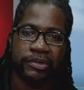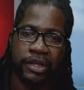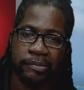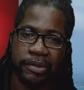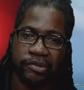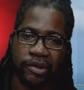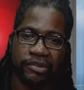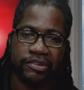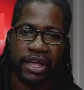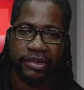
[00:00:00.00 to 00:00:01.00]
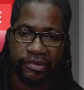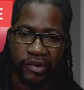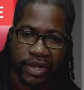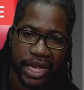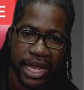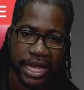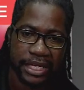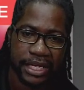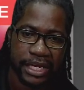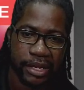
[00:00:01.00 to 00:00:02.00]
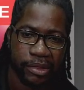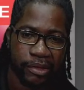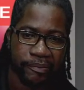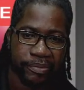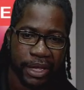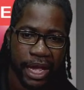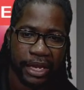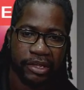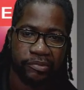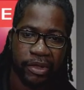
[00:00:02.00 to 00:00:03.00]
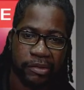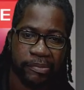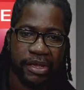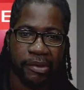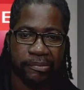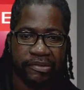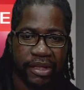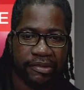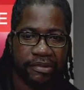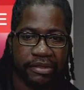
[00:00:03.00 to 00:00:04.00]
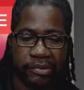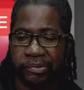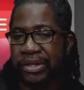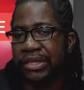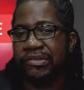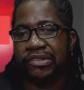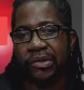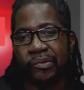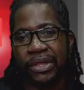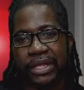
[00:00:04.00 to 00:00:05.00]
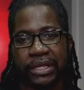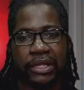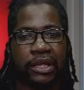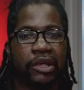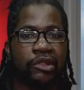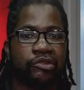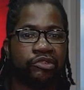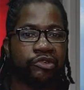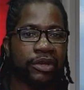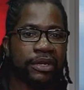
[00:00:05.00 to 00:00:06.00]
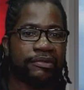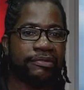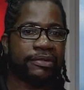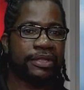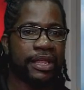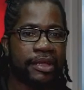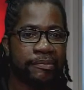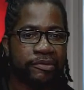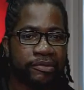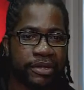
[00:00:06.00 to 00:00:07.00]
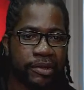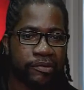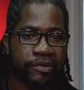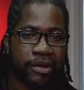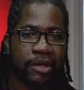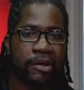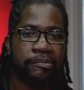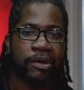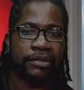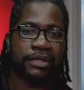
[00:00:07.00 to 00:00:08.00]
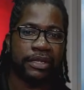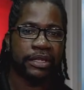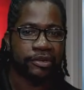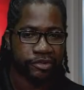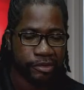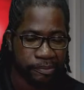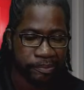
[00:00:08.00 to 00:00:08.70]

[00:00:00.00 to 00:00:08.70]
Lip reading: take place on January 18th. And as well, the PM says that, well, he's not willing to shortlist names to take over party leadership.